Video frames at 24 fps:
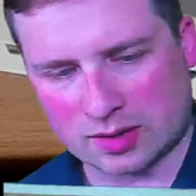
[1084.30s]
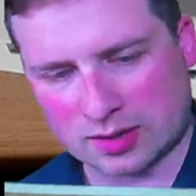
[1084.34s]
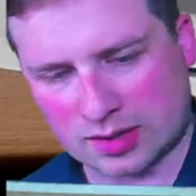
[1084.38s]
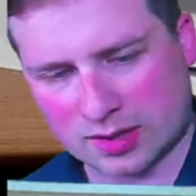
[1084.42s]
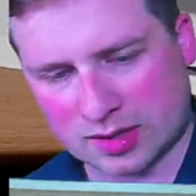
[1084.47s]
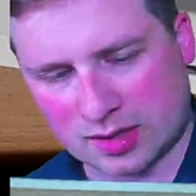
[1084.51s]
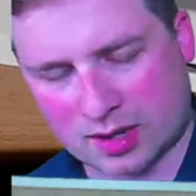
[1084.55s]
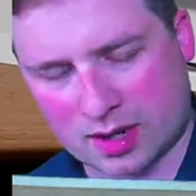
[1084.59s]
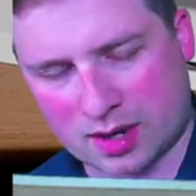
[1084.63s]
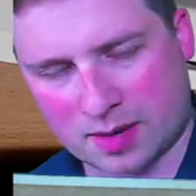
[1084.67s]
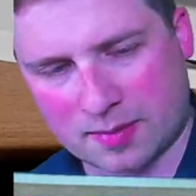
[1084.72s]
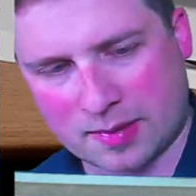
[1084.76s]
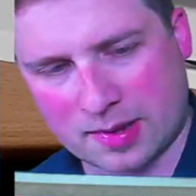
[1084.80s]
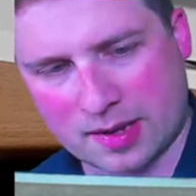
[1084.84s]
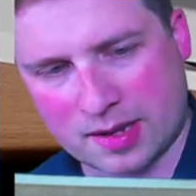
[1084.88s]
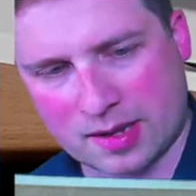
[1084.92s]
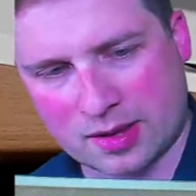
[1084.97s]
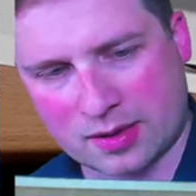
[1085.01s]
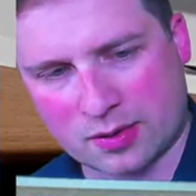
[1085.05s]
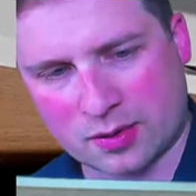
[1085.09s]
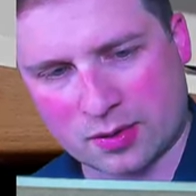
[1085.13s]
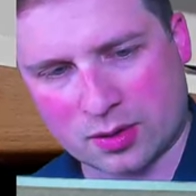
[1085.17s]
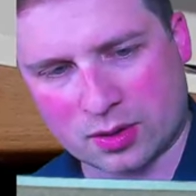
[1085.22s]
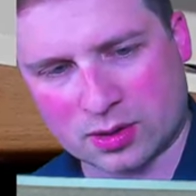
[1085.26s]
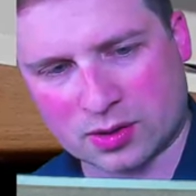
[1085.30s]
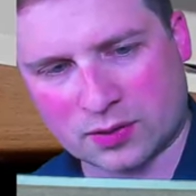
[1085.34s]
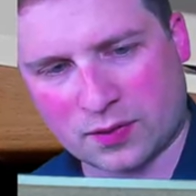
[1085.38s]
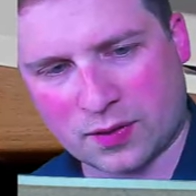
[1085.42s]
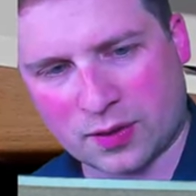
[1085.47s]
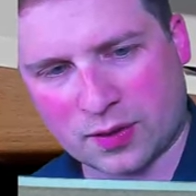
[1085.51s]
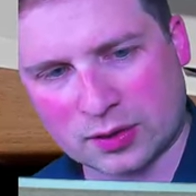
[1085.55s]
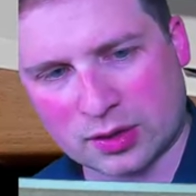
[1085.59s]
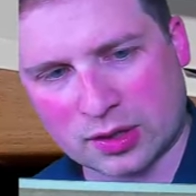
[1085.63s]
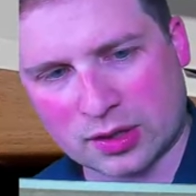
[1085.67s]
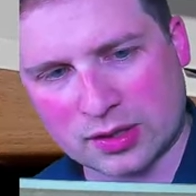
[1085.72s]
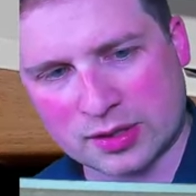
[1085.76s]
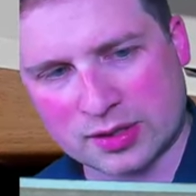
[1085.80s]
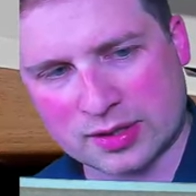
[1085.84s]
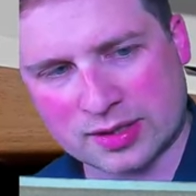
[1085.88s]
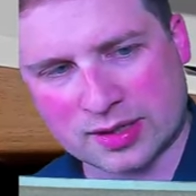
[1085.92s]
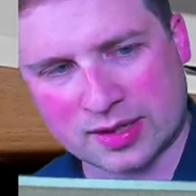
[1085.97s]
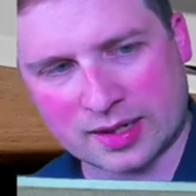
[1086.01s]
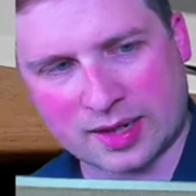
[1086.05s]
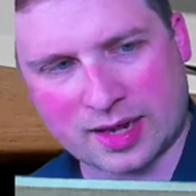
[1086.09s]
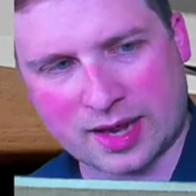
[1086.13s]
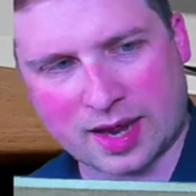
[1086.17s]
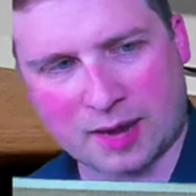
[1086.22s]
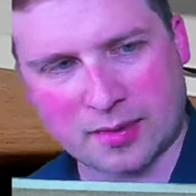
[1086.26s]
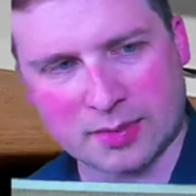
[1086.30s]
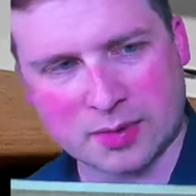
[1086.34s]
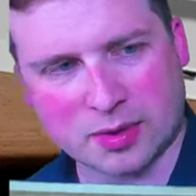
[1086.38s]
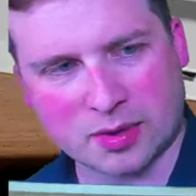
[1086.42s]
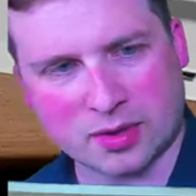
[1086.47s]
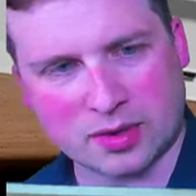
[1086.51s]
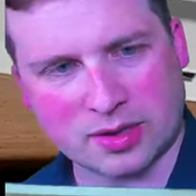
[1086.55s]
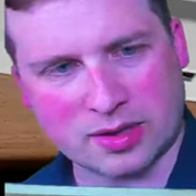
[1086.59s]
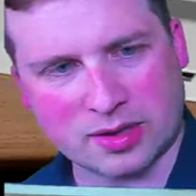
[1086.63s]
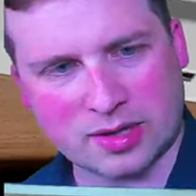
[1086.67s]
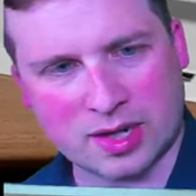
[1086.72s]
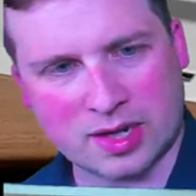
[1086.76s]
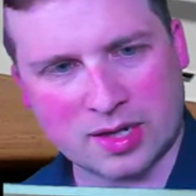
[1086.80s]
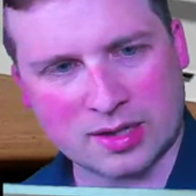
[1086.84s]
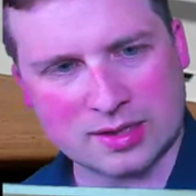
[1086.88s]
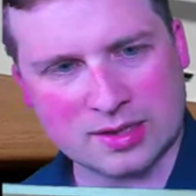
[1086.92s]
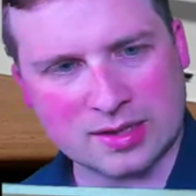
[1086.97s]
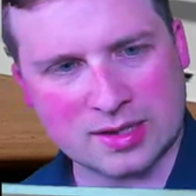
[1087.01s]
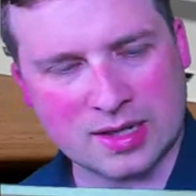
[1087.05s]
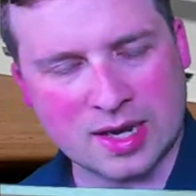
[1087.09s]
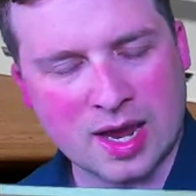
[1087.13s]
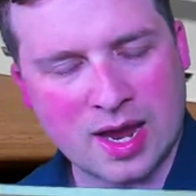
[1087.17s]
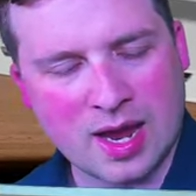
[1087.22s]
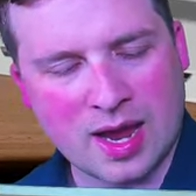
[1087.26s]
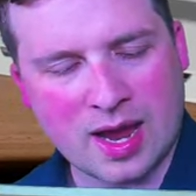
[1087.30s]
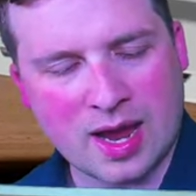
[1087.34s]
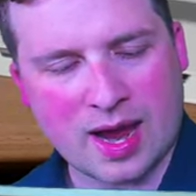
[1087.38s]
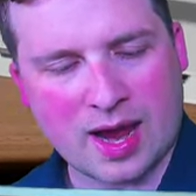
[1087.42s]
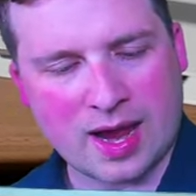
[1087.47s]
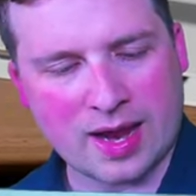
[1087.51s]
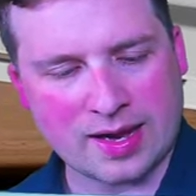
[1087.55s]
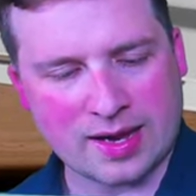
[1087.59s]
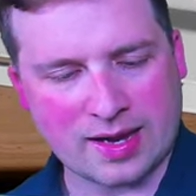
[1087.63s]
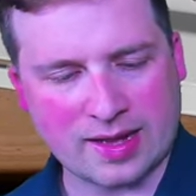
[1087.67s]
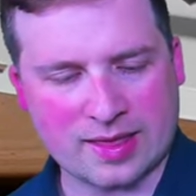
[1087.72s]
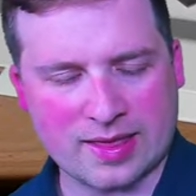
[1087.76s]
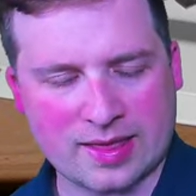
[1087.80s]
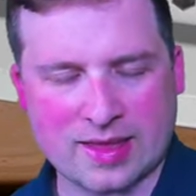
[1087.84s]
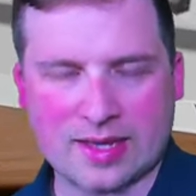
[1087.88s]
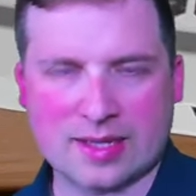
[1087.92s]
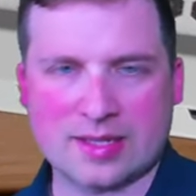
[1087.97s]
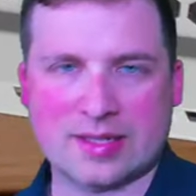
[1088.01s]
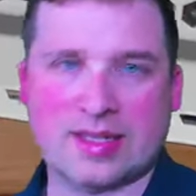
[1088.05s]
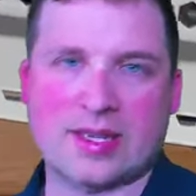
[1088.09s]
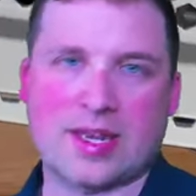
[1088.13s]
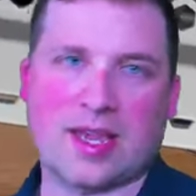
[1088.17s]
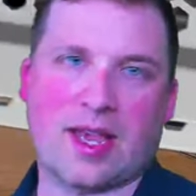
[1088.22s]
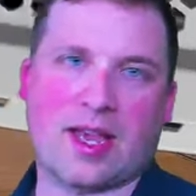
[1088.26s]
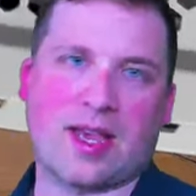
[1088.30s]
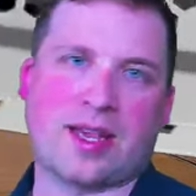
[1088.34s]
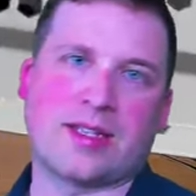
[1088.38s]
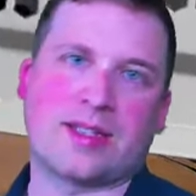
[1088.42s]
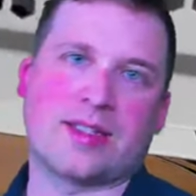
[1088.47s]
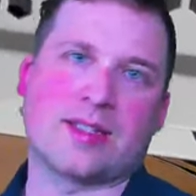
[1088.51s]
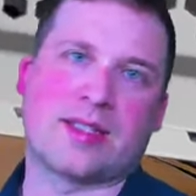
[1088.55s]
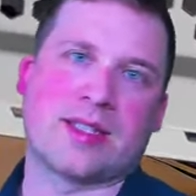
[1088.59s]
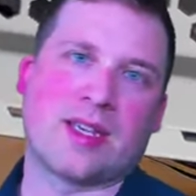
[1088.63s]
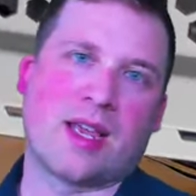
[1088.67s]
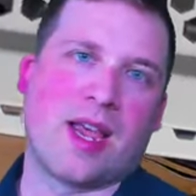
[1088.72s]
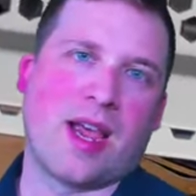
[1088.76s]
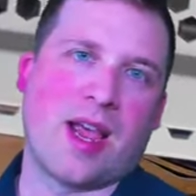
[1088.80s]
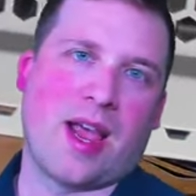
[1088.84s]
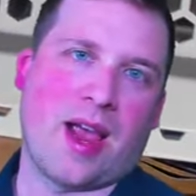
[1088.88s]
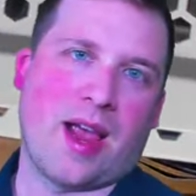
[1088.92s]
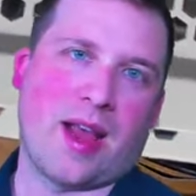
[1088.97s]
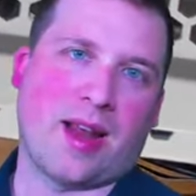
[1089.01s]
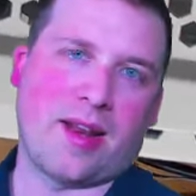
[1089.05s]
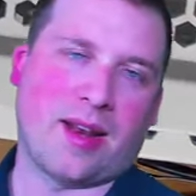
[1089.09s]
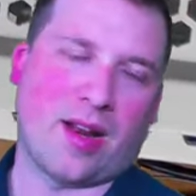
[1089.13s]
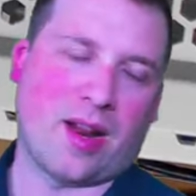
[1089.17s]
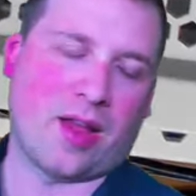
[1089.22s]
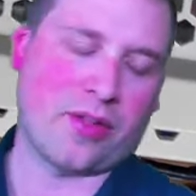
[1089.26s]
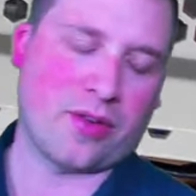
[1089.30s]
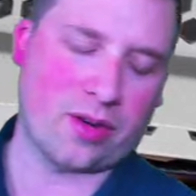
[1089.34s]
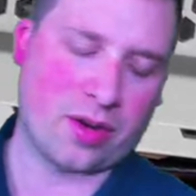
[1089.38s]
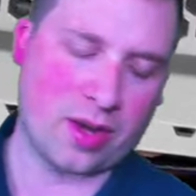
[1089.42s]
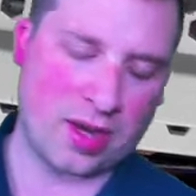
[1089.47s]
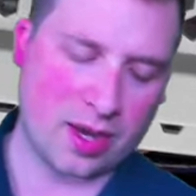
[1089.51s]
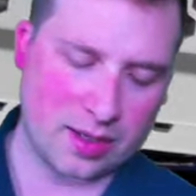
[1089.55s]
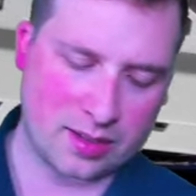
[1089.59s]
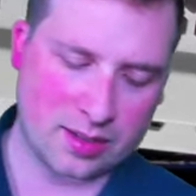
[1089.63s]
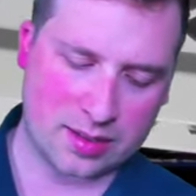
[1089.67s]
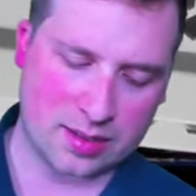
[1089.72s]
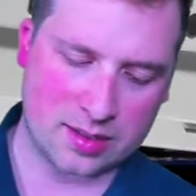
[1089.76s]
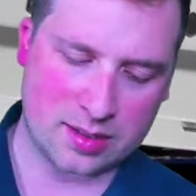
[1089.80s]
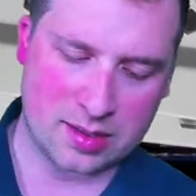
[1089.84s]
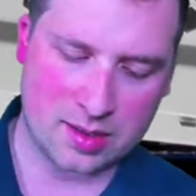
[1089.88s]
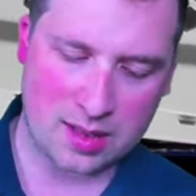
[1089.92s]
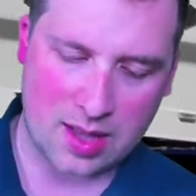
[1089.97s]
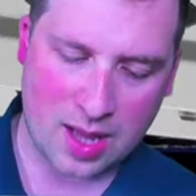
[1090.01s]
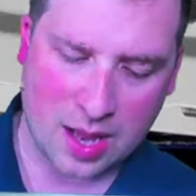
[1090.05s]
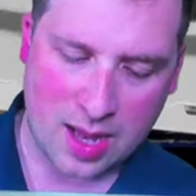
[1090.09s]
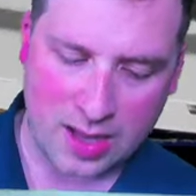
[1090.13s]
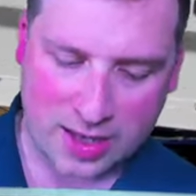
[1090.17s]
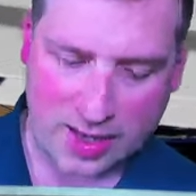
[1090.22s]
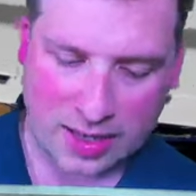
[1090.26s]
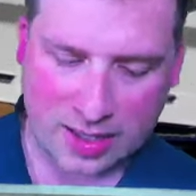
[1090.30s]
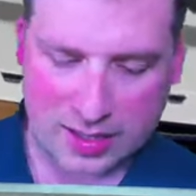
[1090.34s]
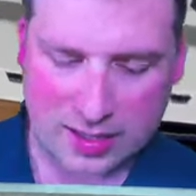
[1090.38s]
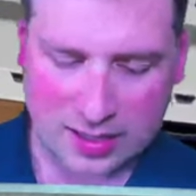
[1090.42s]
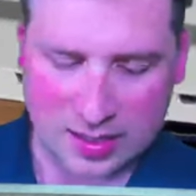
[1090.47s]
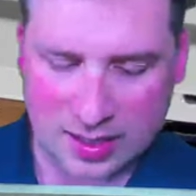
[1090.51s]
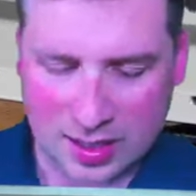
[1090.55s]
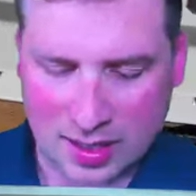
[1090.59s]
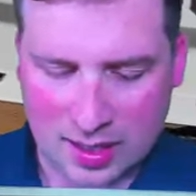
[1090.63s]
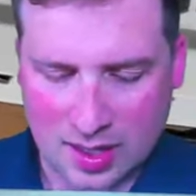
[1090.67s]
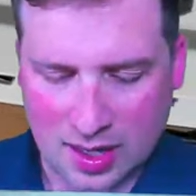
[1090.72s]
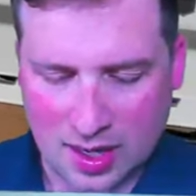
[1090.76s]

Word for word: going to come in through those filters. It's going to capture all the dust, and in this case and in other cases like it,